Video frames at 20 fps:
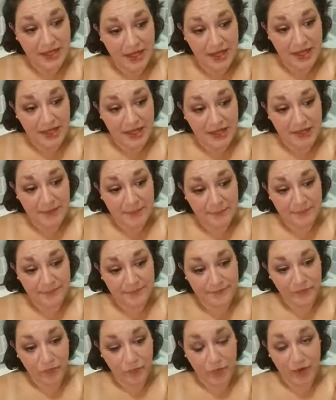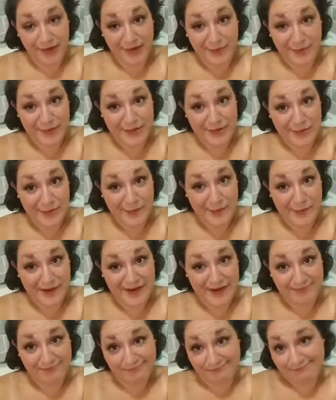What can we do about
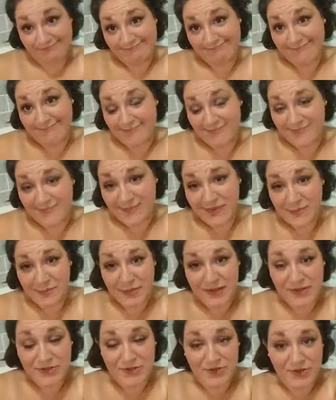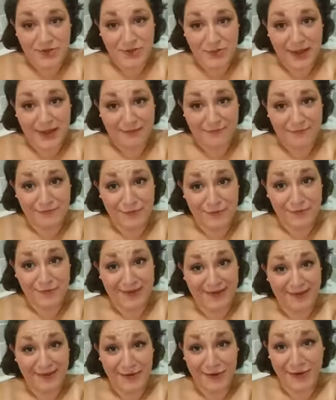it? Make sure you have
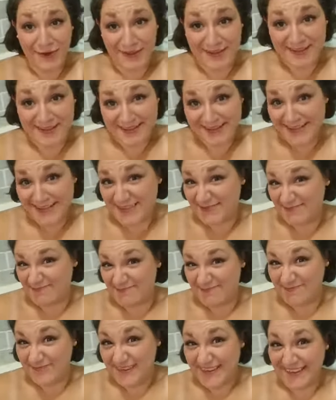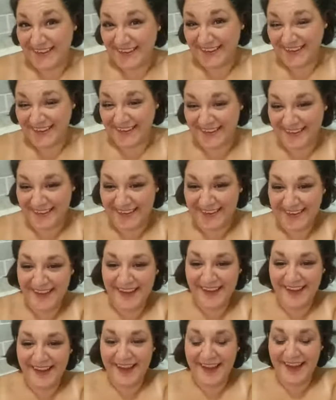food in your closets.
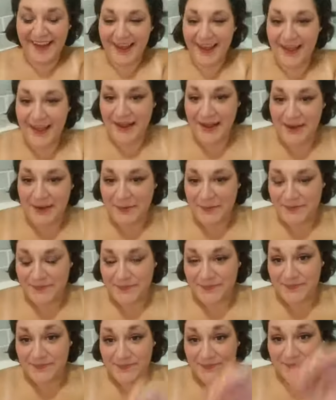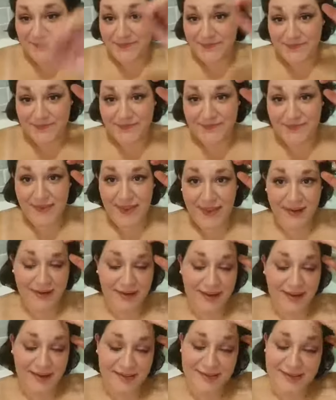And
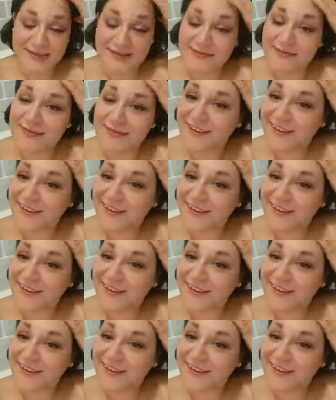guns.